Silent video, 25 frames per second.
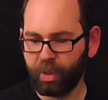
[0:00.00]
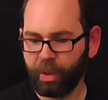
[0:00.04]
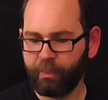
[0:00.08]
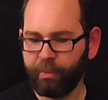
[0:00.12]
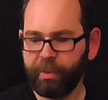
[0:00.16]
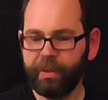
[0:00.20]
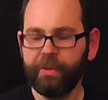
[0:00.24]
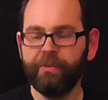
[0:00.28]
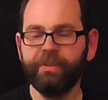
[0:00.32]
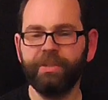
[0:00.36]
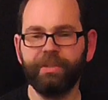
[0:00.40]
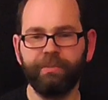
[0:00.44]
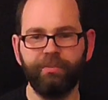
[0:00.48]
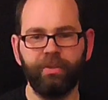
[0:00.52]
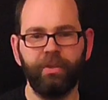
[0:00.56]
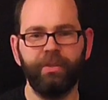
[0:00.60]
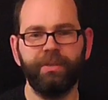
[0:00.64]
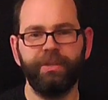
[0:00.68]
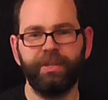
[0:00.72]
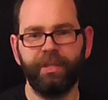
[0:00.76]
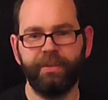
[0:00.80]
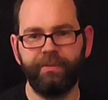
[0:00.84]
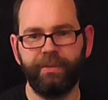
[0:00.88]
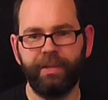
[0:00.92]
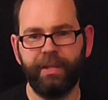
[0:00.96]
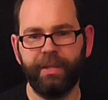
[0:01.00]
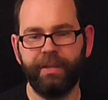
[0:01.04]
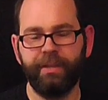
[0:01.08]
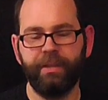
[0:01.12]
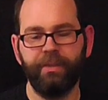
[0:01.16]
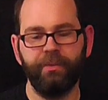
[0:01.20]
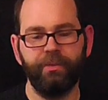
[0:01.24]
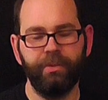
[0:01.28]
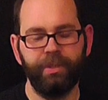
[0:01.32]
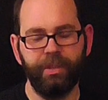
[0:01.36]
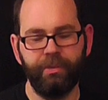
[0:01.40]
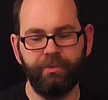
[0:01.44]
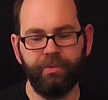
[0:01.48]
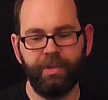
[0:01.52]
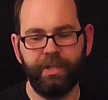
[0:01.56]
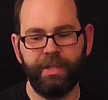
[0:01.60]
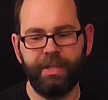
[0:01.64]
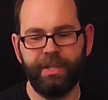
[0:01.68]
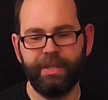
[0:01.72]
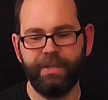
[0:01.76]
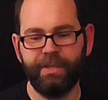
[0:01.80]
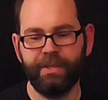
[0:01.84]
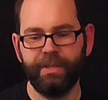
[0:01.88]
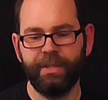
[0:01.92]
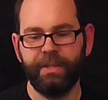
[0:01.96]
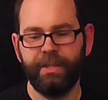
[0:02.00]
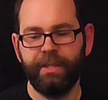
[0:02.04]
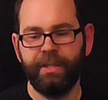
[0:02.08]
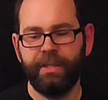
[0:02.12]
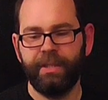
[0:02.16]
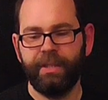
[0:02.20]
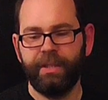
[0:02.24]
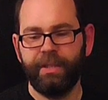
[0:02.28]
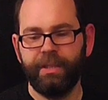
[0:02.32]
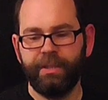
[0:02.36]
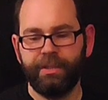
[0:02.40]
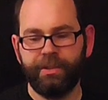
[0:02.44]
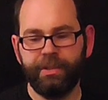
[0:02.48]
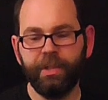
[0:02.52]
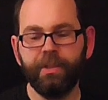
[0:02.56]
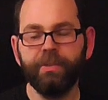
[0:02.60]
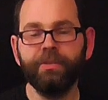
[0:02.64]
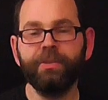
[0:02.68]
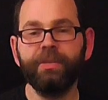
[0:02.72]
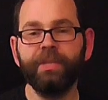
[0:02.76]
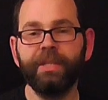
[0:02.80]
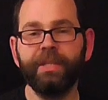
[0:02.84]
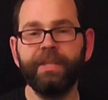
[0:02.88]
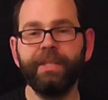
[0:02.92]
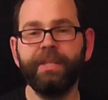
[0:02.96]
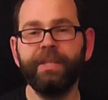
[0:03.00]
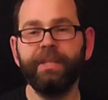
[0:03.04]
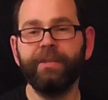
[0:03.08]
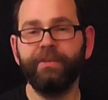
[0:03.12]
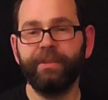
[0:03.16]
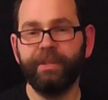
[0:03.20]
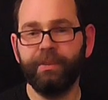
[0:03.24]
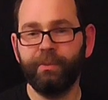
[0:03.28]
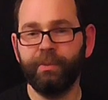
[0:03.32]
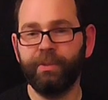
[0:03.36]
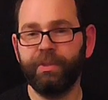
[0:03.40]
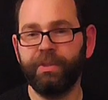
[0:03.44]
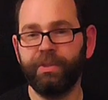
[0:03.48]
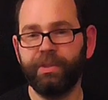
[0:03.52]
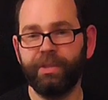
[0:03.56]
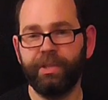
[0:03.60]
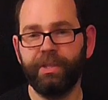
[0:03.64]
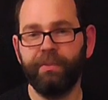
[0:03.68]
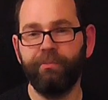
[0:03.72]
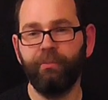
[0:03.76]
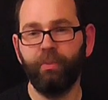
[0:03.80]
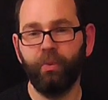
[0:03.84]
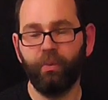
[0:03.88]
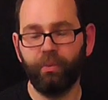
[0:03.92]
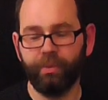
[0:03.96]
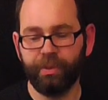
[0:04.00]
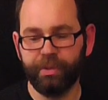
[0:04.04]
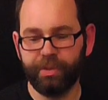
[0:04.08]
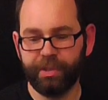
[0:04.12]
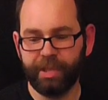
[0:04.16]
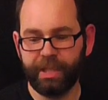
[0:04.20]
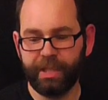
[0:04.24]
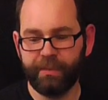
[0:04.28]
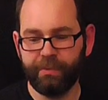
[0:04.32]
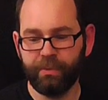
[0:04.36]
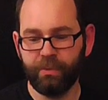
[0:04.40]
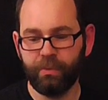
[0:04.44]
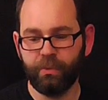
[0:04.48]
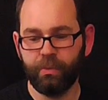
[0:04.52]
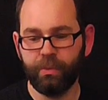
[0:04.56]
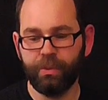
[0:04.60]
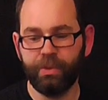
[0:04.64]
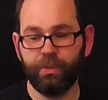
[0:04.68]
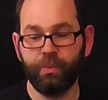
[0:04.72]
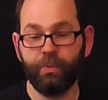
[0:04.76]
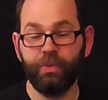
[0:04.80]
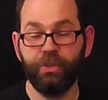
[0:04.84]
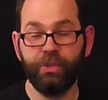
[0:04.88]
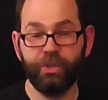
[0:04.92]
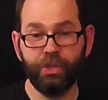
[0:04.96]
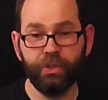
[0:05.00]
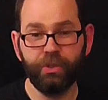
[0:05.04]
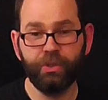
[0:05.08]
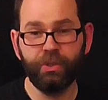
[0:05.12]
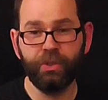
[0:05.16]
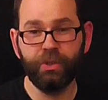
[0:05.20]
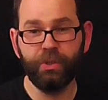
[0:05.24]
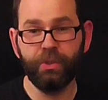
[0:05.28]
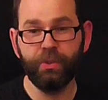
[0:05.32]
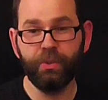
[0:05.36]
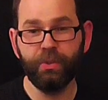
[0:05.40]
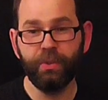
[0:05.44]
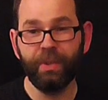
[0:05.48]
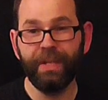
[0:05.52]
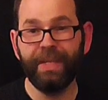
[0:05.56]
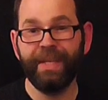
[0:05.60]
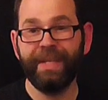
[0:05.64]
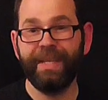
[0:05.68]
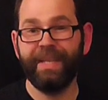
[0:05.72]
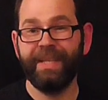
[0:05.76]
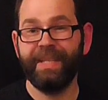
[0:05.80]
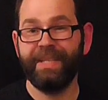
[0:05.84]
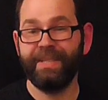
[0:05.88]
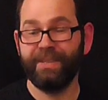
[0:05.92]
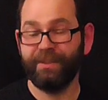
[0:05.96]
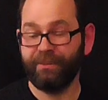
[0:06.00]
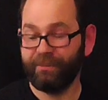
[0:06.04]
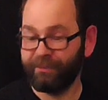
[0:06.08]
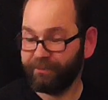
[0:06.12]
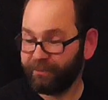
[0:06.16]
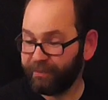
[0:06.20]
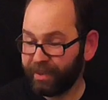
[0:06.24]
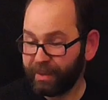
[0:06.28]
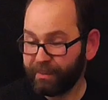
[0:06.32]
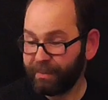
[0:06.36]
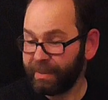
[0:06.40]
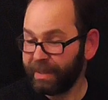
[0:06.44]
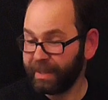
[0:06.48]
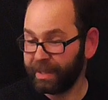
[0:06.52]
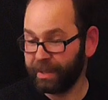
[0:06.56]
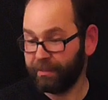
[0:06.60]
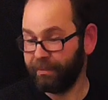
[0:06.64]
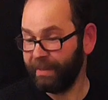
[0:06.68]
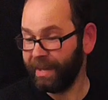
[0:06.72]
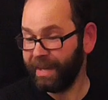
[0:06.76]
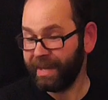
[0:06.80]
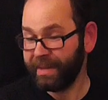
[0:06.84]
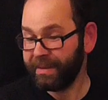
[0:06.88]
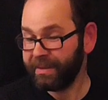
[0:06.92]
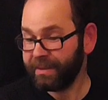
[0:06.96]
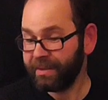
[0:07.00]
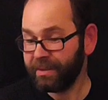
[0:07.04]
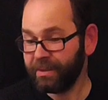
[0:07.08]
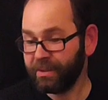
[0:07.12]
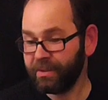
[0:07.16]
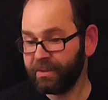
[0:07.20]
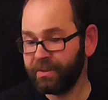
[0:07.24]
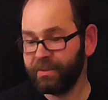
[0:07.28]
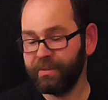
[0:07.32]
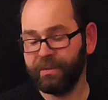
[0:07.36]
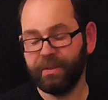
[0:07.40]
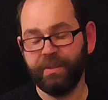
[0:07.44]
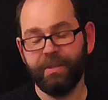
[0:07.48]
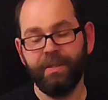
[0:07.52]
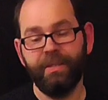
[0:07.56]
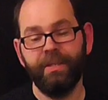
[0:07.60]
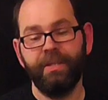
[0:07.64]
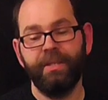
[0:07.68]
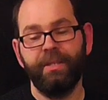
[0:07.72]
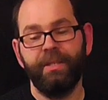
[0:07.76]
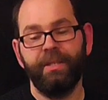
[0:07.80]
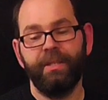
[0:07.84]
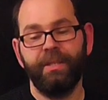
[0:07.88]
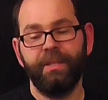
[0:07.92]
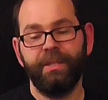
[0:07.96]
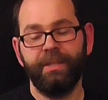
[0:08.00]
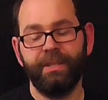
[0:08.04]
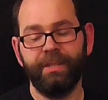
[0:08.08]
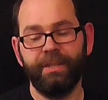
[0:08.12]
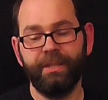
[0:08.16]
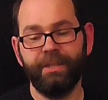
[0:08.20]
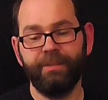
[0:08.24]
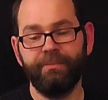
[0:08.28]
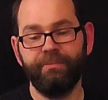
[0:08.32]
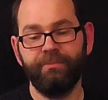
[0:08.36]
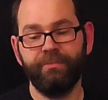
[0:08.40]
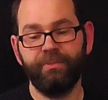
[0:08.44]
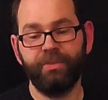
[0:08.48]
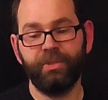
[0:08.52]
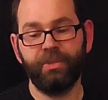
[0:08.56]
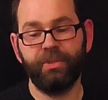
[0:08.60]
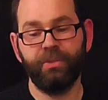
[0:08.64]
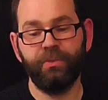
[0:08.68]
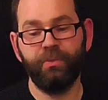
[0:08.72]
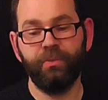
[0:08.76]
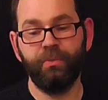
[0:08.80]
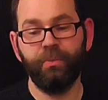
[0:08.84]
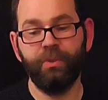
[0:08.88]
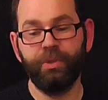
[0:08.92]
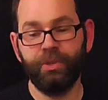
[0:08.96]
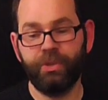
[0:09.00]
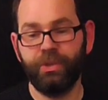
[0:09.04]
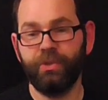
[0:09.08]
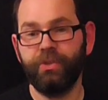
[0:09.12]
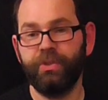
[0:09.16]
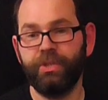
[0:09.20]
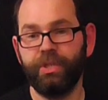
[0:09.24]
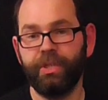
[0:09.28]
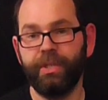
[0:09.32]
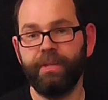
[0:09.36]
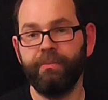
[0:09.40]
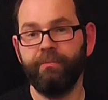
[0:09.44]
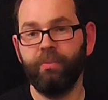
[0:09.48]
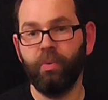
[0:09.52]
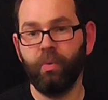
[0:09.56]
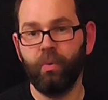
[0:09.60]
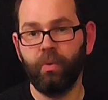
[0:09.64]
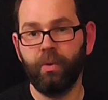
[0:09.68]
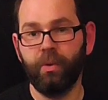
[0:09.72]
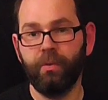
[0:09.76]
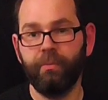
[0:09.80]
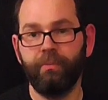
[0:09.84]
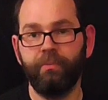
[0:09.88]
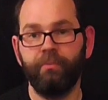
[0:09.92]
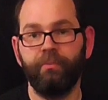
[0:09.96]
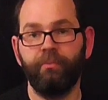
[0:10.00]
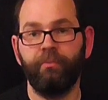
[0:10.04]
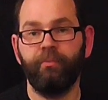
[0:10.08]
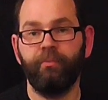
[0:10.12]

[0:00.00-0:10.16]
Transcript: But there is some nice stuff there. There really is. Dante, I think we're going to see him more on the table, which we should do. He's a flipping commander. So we should see him more.